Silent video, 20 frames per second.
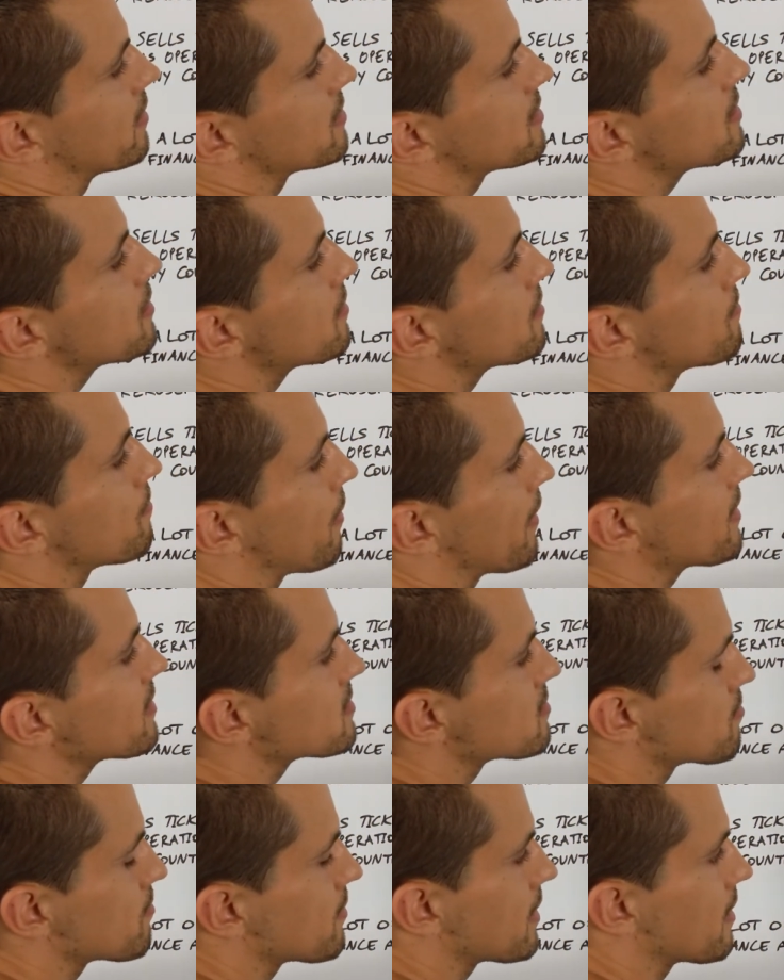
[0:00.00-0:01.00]
he
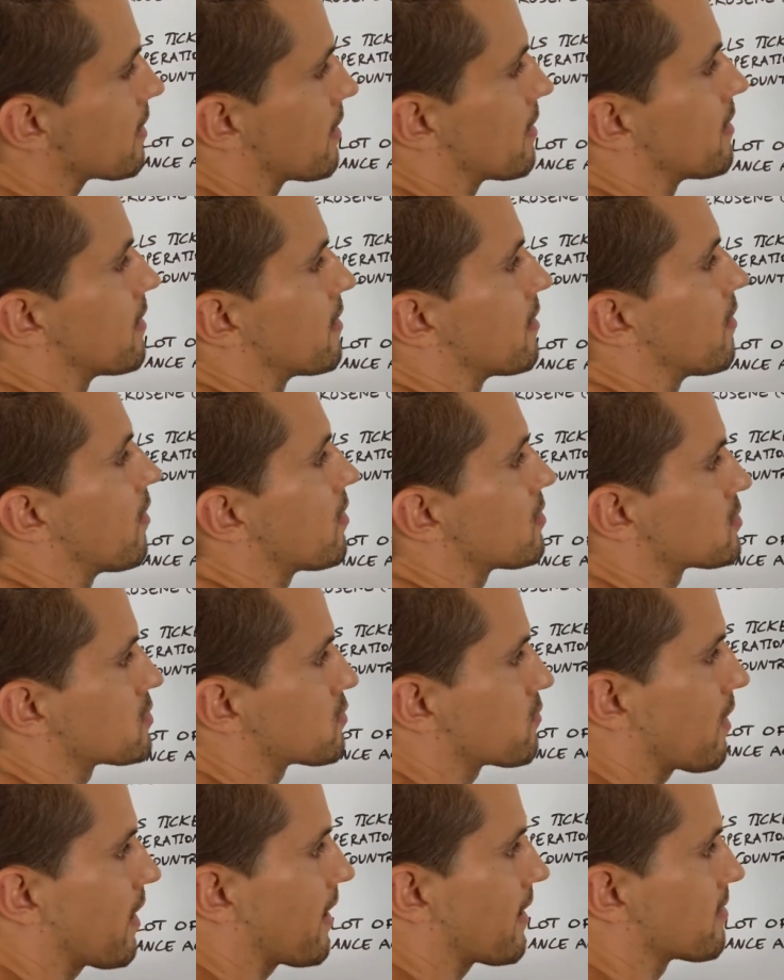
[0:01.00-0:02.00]
pays me in
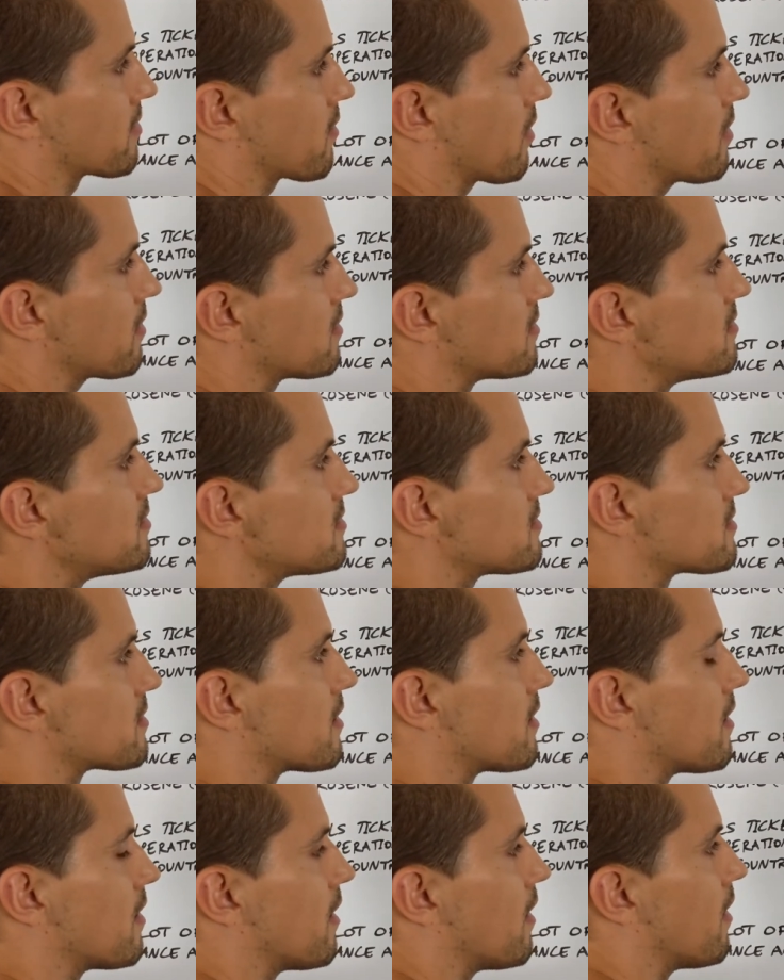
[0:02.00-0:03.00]
Australian dollars
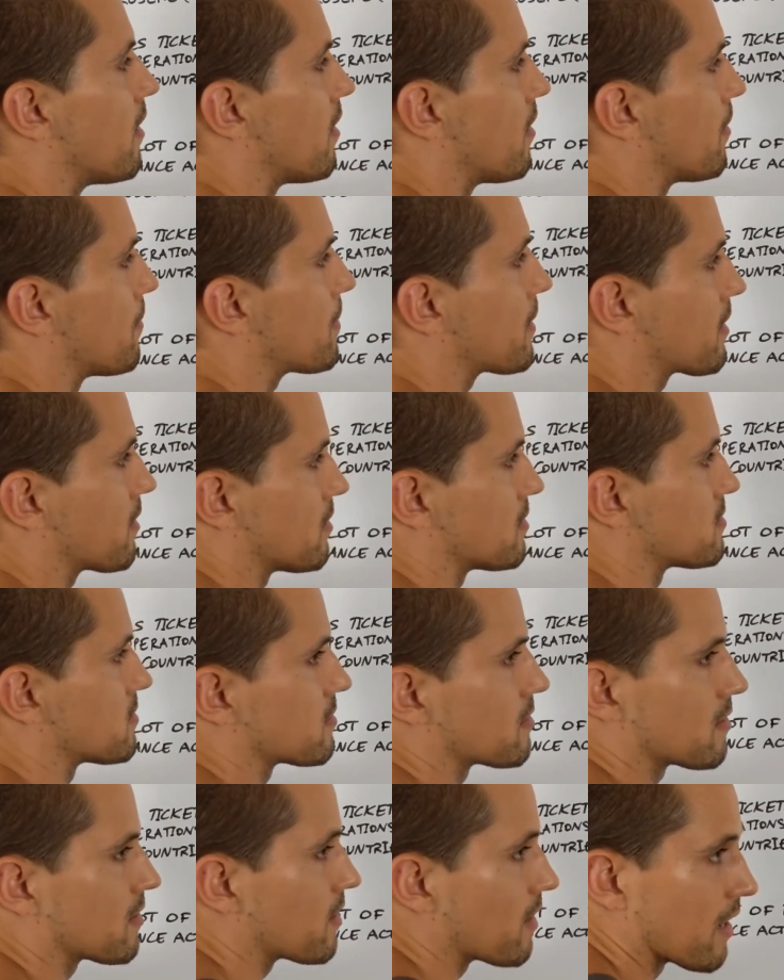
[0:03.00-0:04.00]

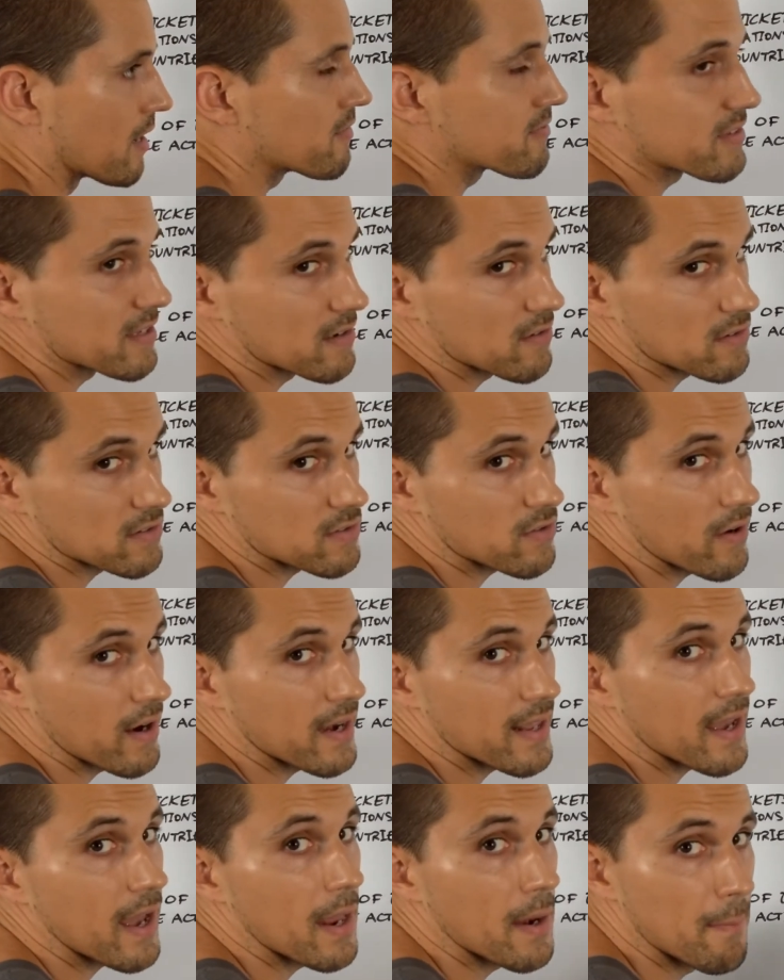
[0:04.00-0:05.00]
because he lives in
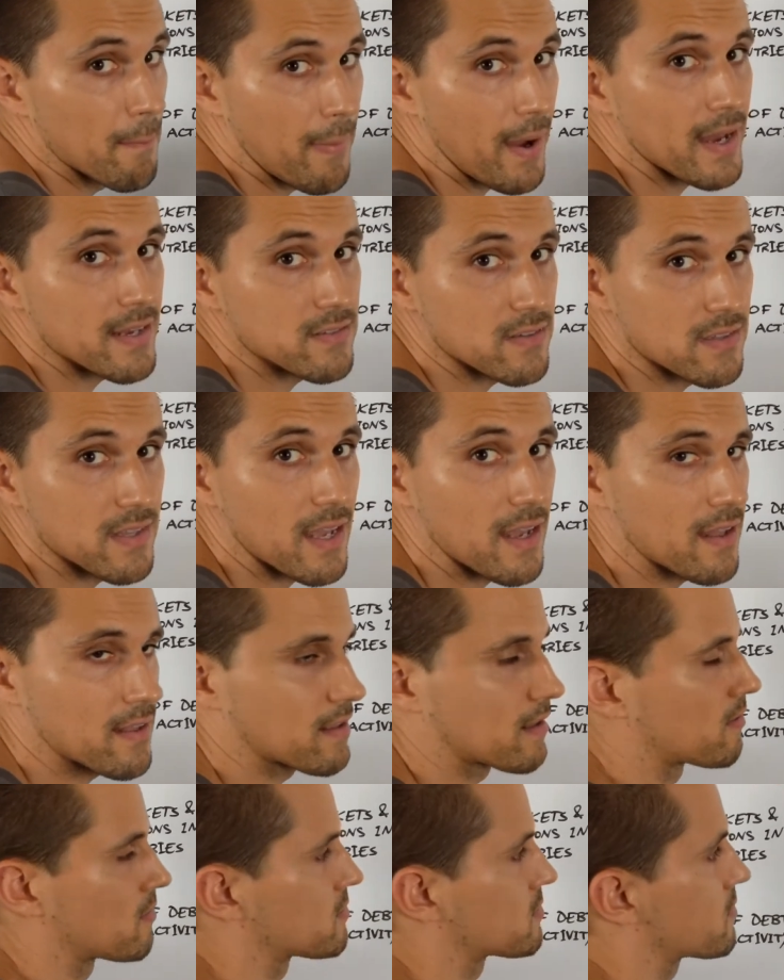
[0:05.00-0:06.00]
Australia and buys a ticket
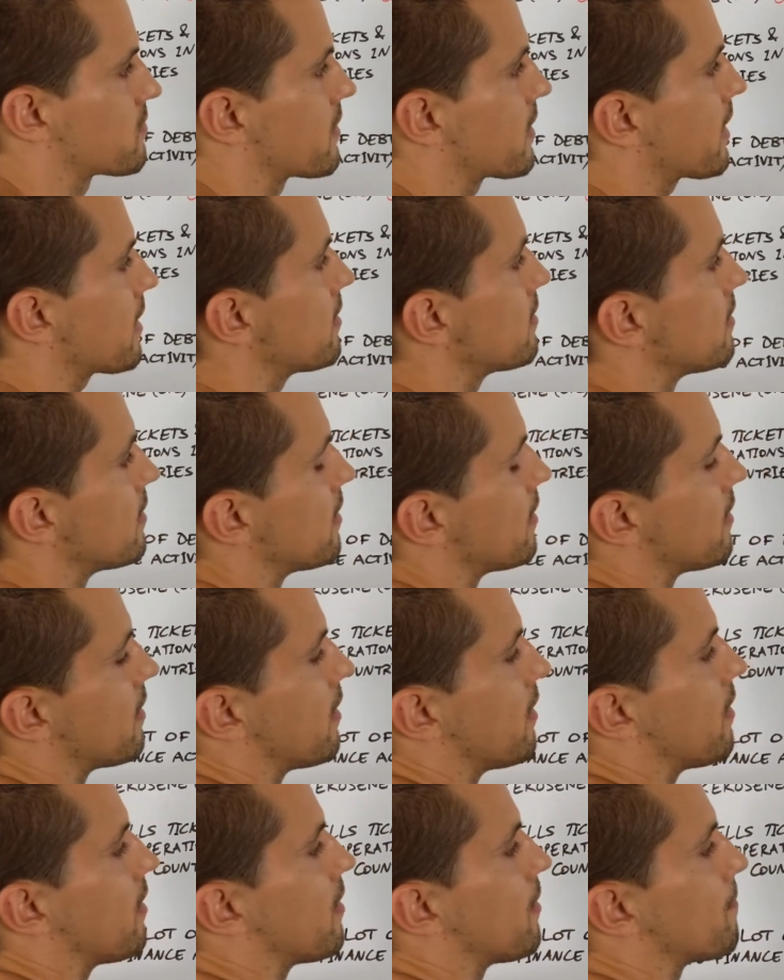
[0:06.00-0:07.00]
in Australia.
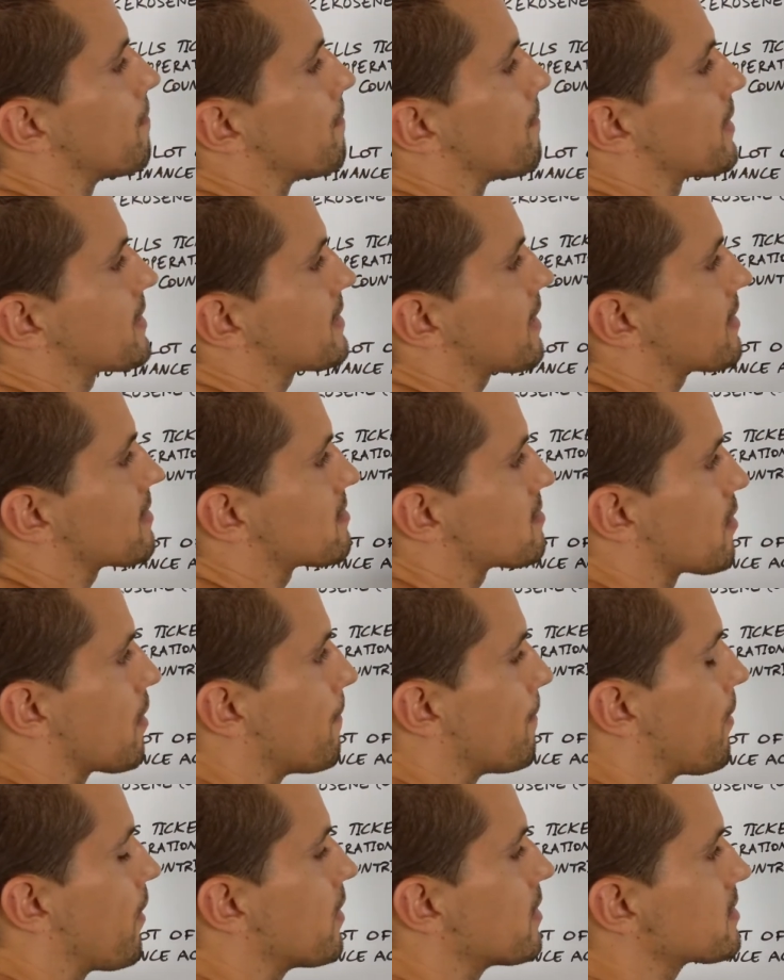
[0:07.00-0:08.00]
But at
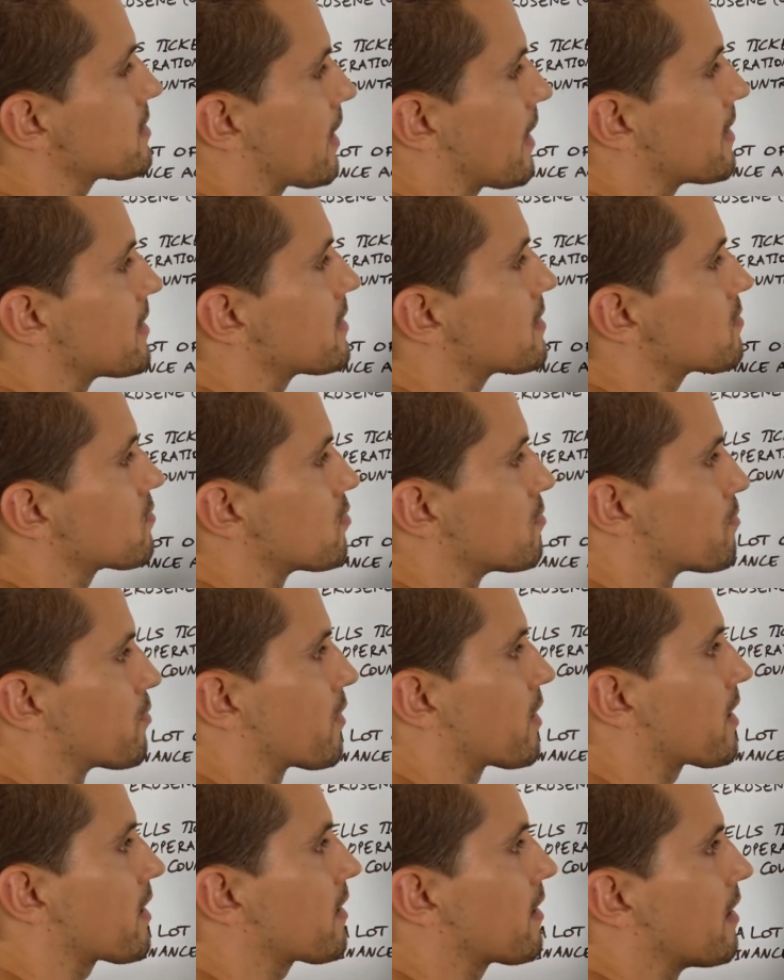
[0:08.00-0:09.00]
some point I need to
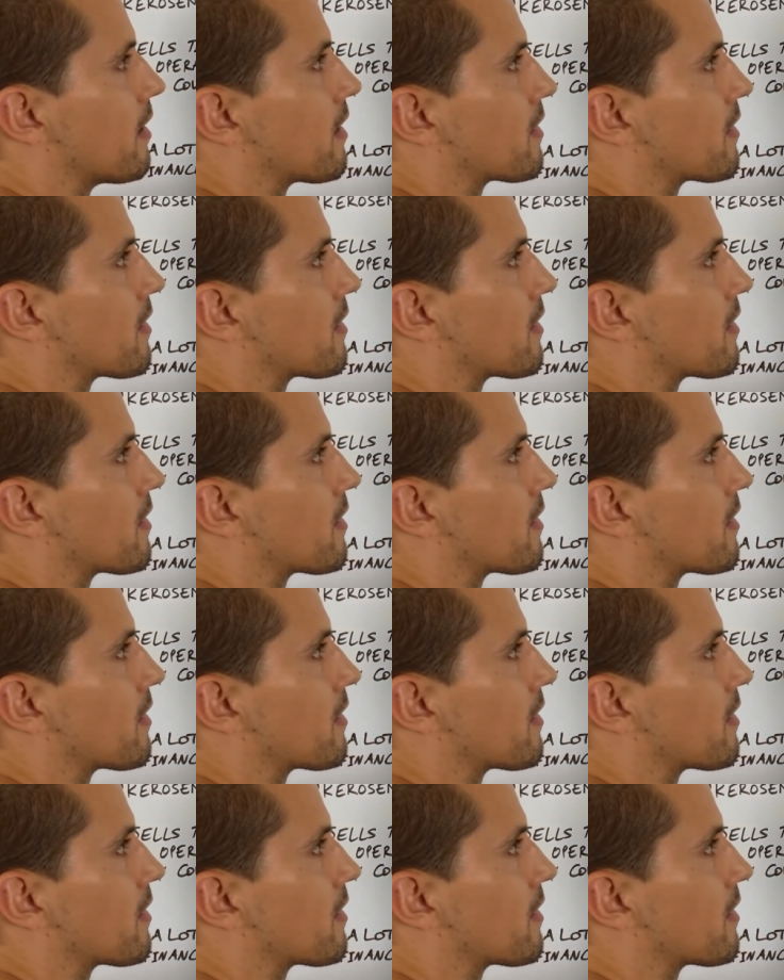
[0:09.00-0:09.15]
bring